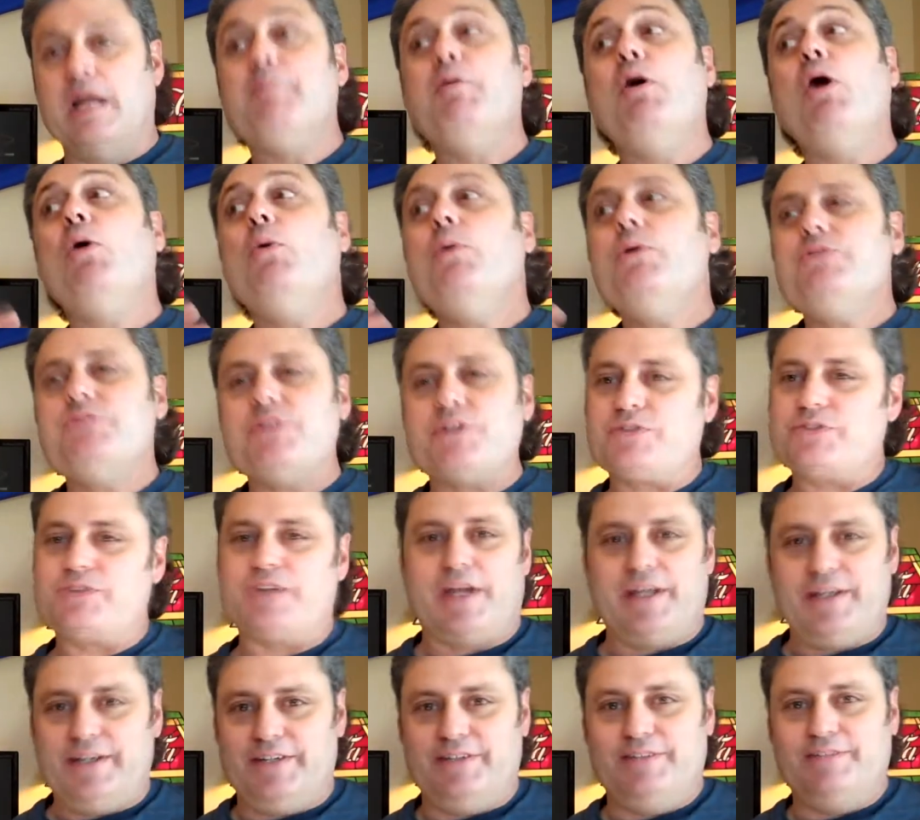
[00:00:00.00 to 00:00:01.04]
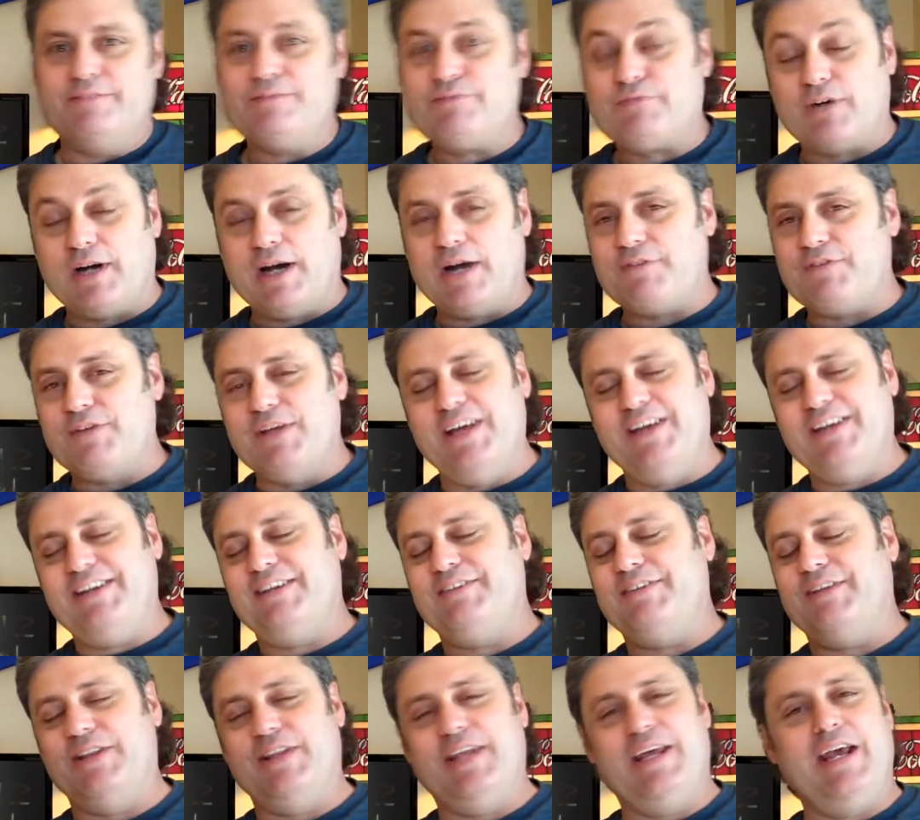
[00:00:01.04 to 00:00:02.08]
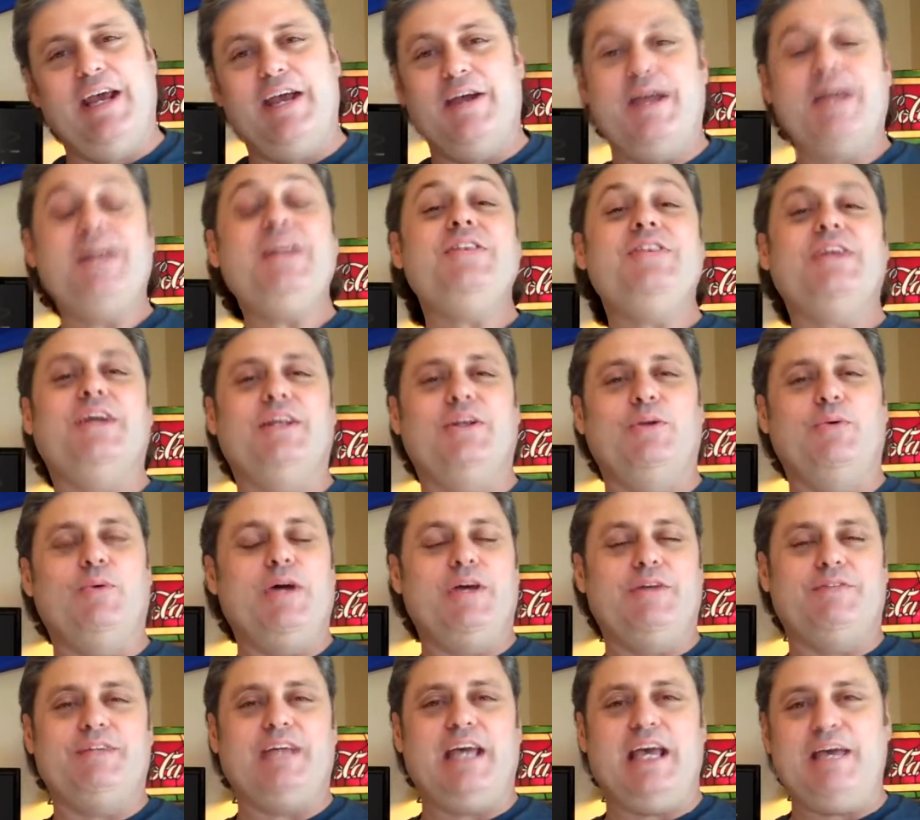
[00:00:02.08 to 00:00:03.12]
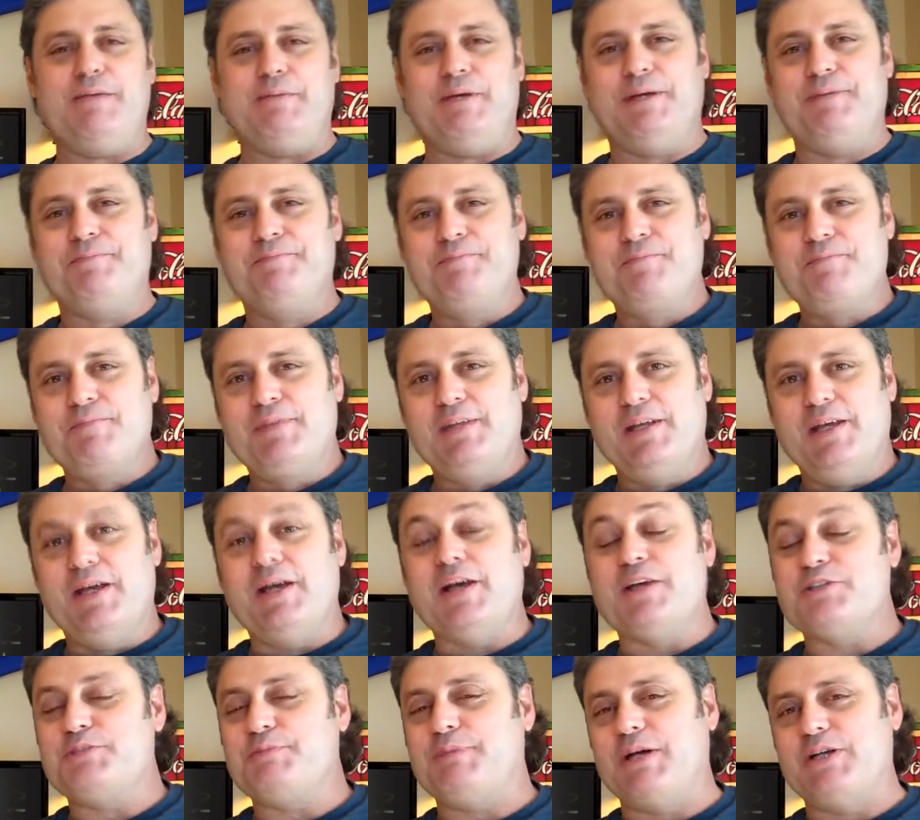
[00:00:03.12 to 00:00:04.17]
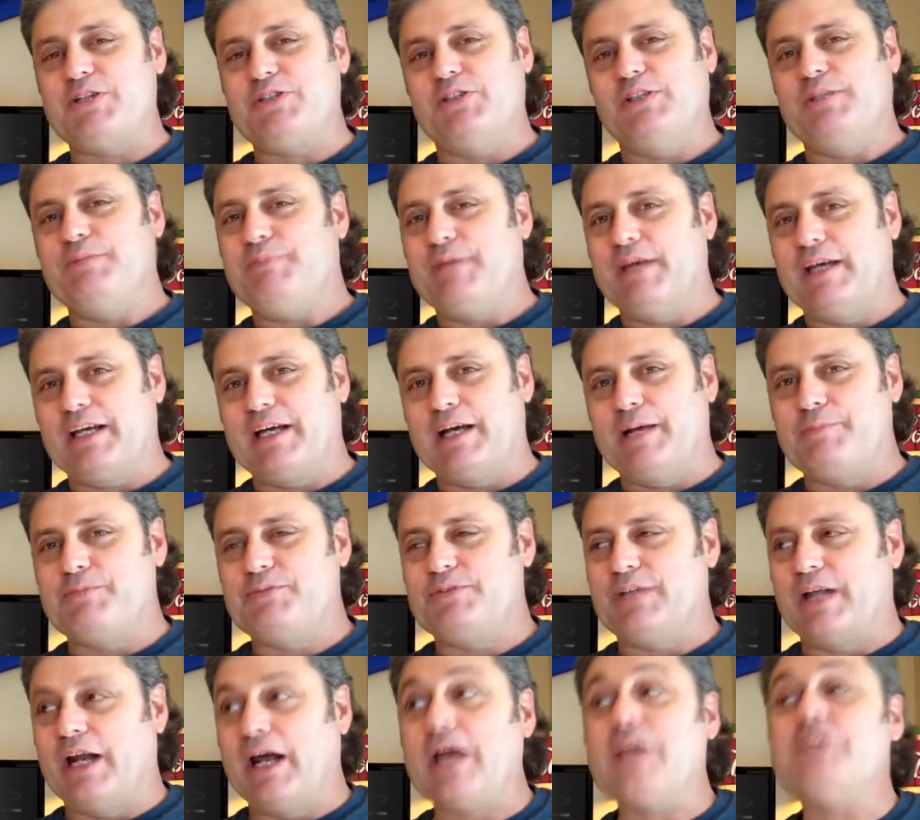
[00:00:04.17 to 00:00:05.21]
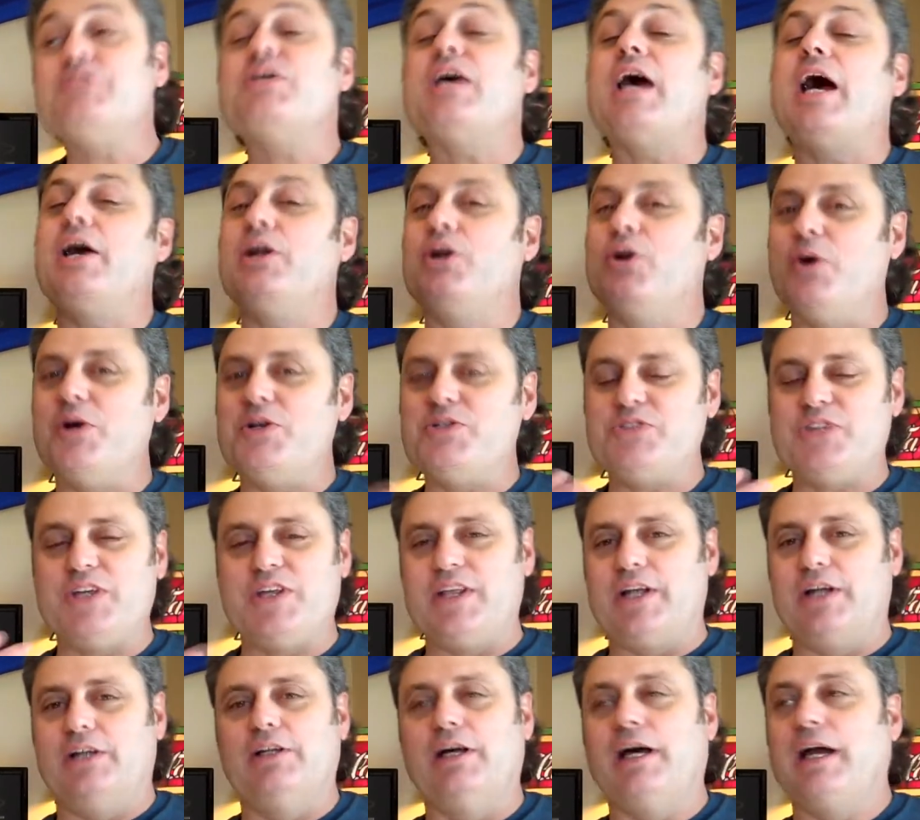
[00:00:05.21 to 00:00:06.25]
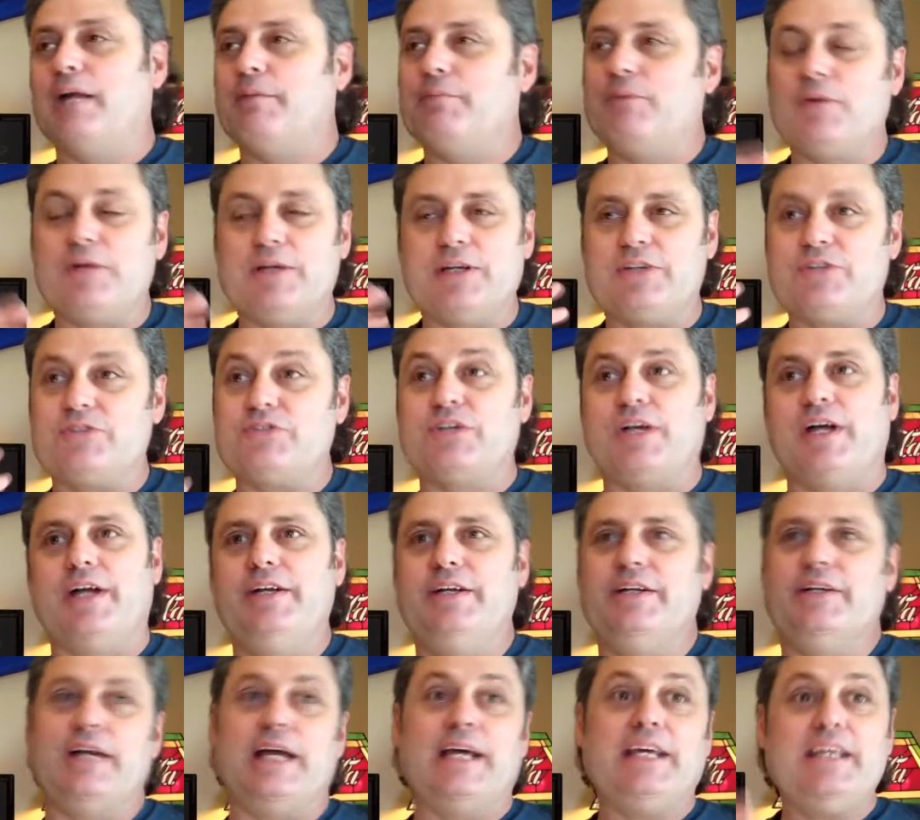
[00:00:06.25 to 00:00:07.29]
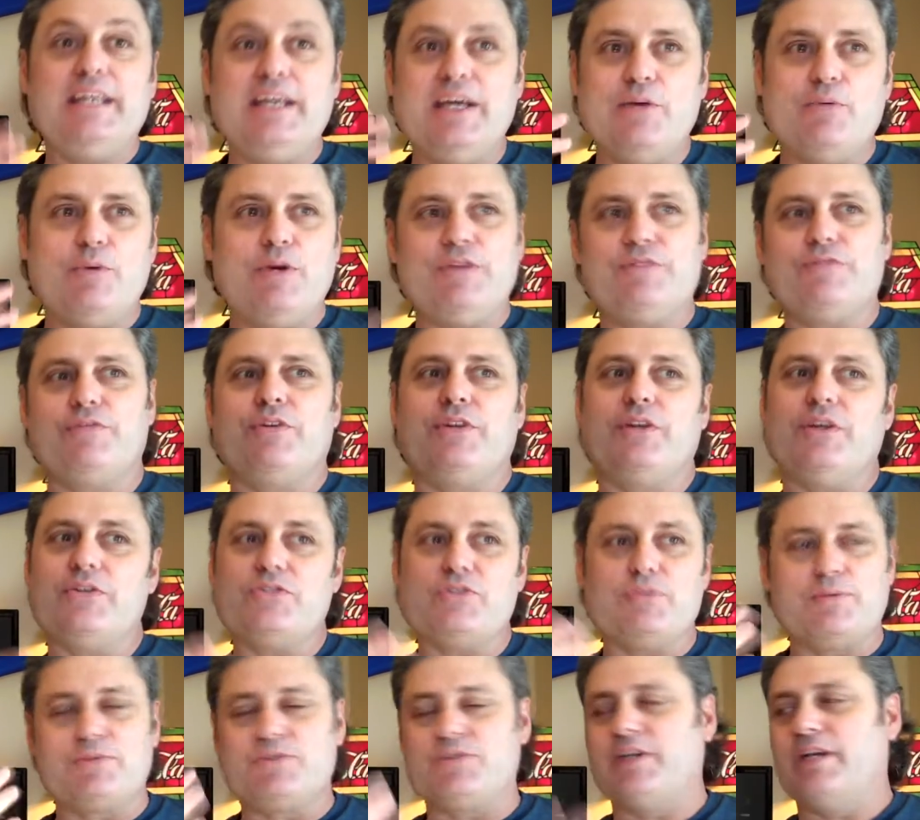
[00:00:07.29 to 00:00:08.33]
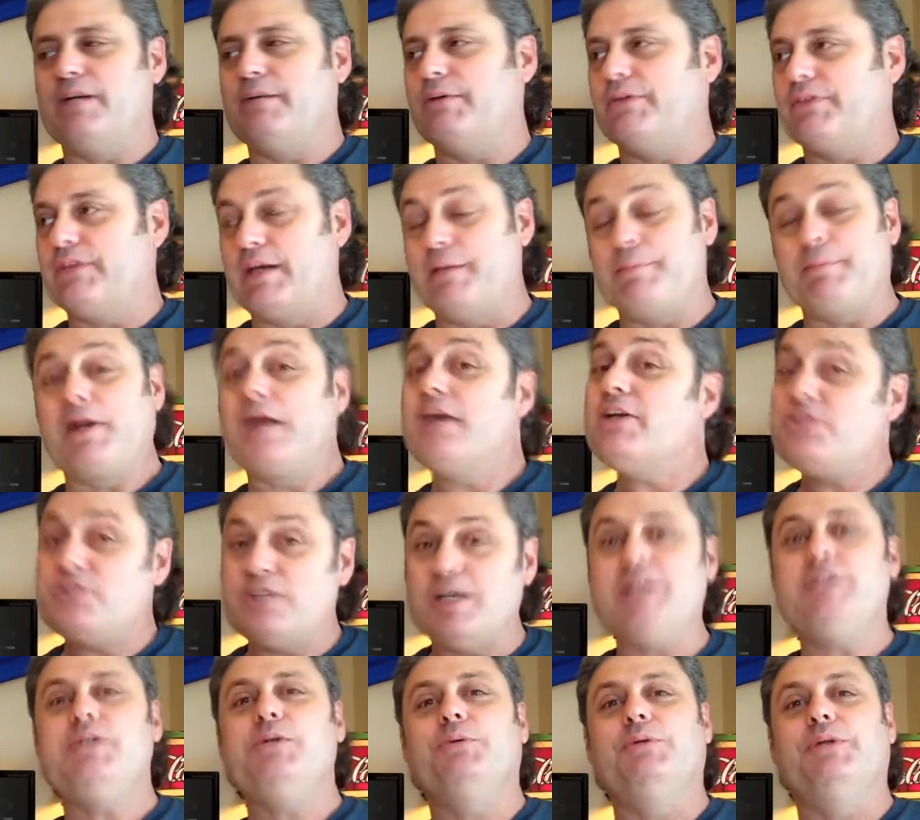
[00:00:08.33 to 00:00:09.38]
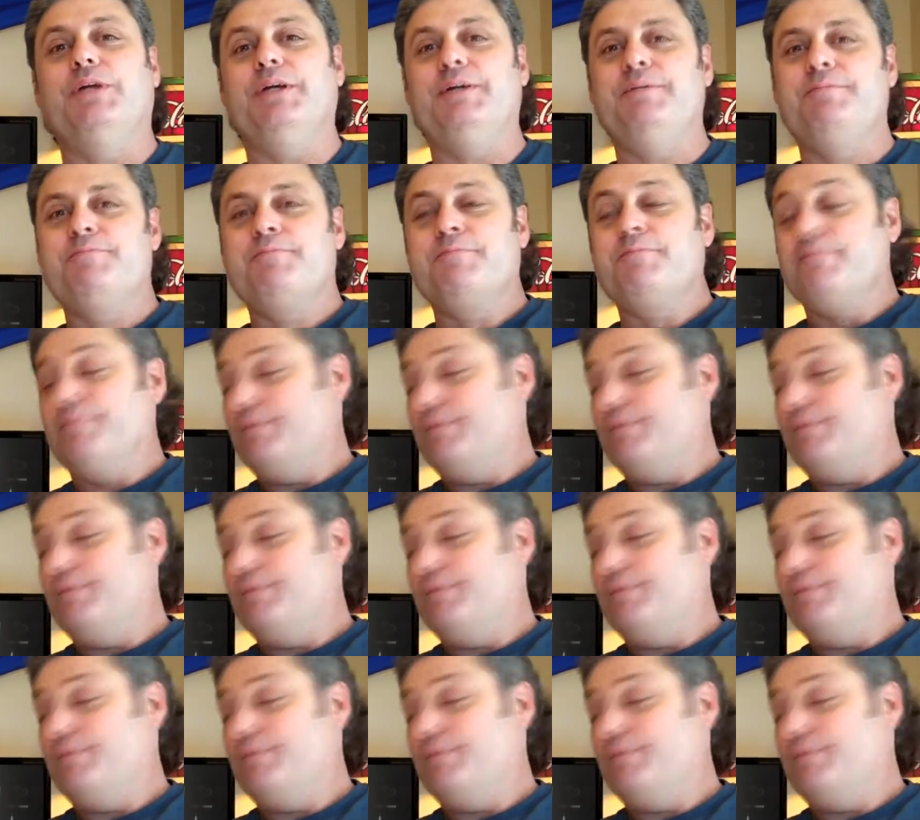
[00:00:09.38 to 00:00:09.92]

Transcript: I'm always excited for every, anything in the way of gaming, especially pickups. And I, say, I know I say that a lot. I'm excited, I can't wait for this, I'm excited about that. But I genuinely